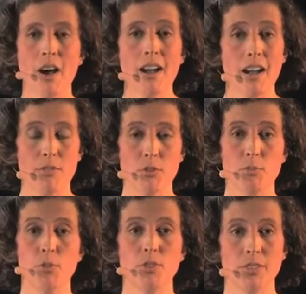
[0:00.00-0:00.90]
Me,
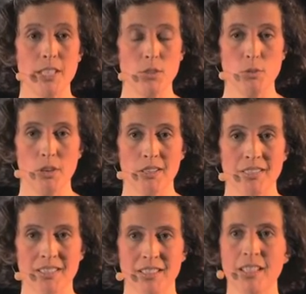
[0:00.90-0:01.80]
before,
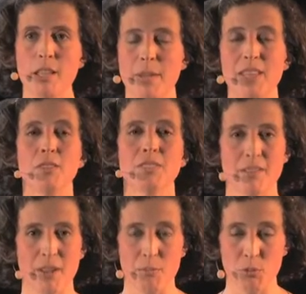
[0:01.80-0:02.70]
I felt like I was
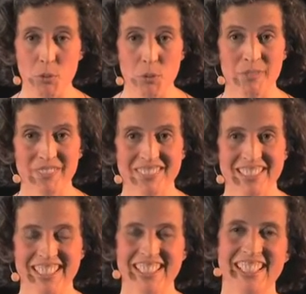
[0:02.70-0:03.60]
nobody, and
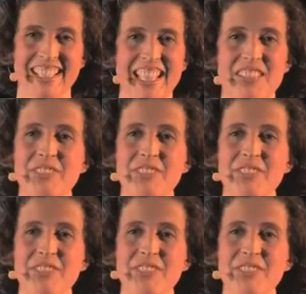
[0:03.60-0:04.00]
now I